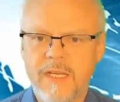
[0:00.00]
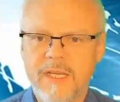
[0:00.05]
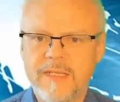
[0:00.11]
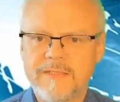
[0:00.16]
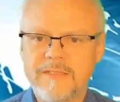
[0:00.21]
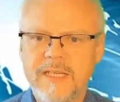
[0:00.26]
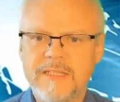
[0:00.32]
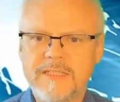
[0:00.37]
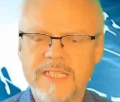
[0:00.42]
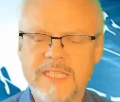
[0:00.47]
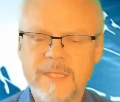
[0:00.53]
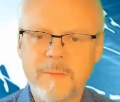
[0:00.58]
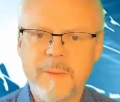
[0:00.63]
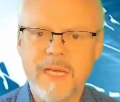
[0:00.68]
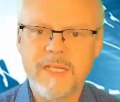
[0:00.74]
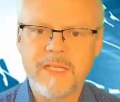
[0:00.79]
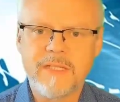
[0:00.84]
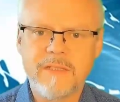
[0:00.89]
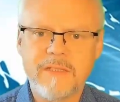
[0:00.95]
It is
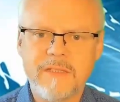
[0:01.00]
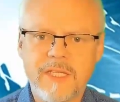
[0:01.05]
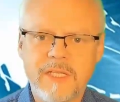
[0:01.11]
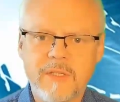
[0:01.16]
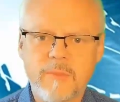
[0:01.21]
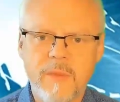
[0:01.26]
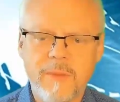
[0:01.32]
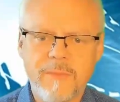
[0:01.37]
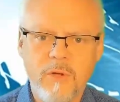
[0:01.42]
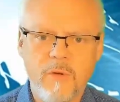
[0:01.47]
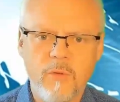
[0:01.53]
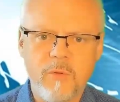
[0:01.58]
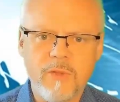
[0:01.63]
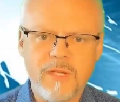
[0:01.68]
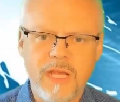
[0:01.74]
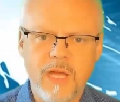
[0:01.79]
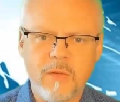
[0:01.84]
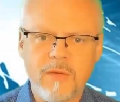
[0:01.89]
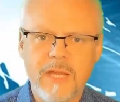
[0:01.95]
anticipated that this will be
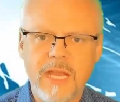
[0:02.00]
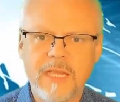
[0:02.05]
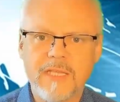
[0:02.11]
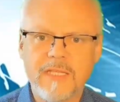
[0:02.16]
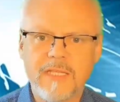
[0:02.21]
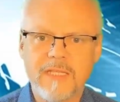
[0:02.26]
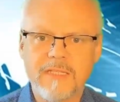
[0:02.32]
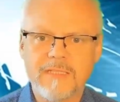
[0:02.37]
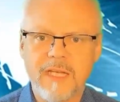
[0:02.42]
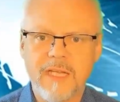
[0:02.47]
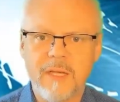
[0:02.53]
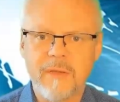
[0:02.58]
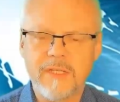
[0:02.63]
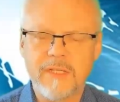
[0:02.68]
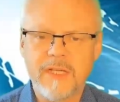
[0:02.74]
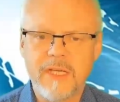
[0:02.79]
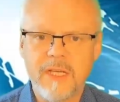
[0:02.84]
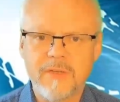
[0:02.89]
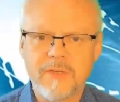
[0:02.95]
mostly located in
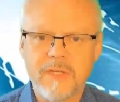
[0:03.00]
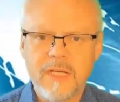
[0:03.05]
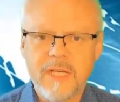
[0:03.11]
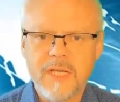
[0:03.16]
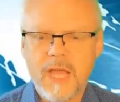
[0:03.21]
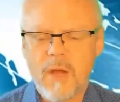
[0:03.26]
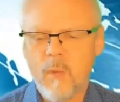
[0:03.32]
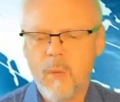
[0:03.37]
Southeast Asia,